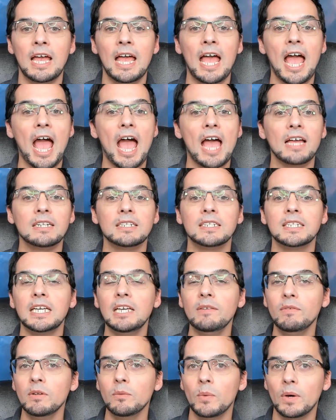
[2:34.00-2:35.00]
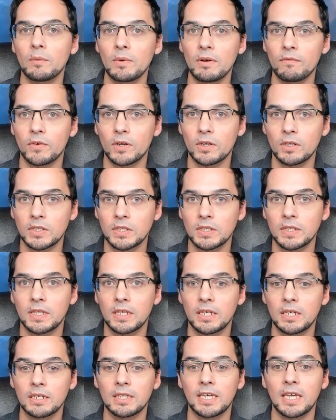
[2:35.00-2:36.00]
And even when reversed,
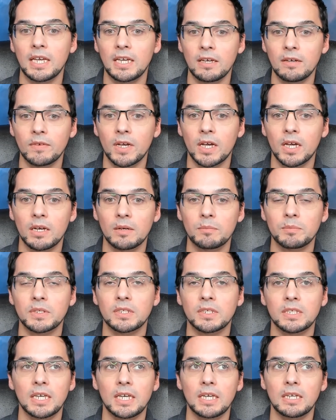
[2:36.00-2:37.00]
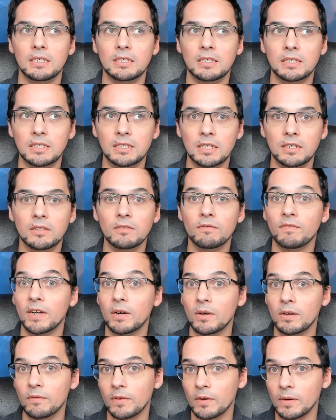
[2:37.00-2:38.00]
the King of Cups is still
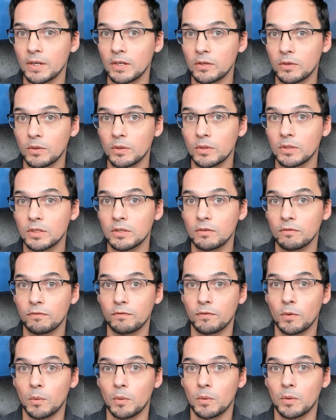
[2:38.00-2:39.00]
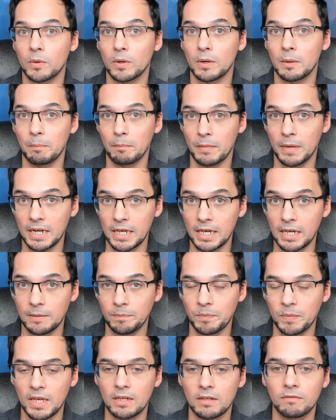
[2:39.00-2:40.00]
very, very good for money.
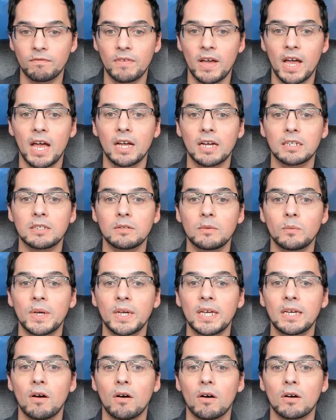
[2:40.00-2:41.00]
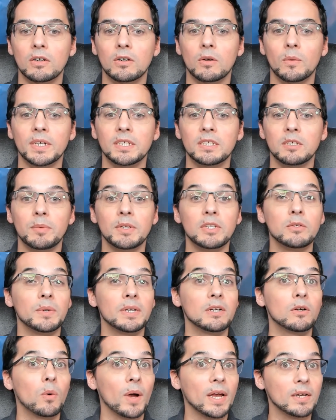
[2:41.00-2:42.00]
In fact, we are going to be
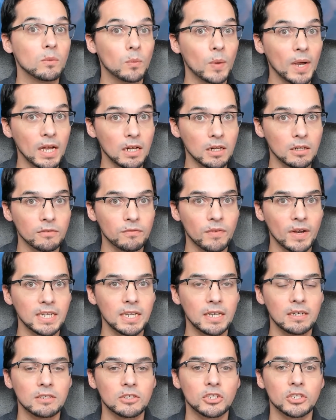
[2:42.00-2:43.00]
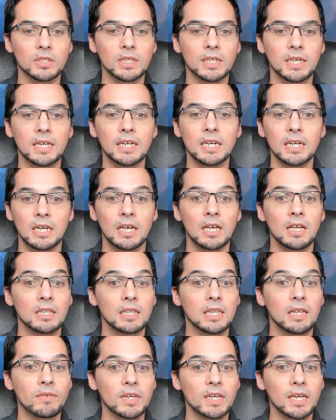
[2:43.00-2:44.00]
doing quite well financially,
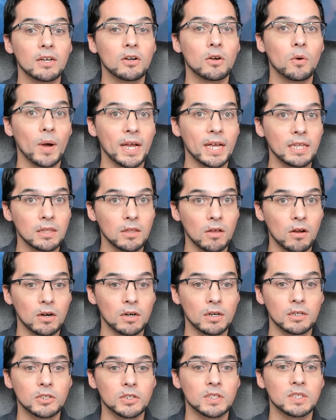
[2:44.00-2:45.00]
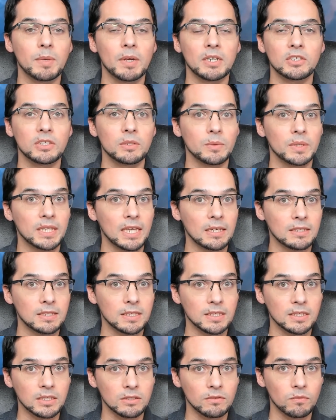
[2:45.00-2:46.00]
living it quite large, especially with that
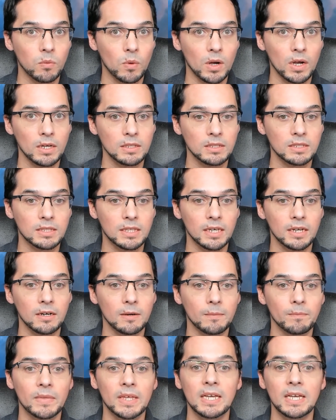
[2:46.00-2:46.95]
Six of Wands there.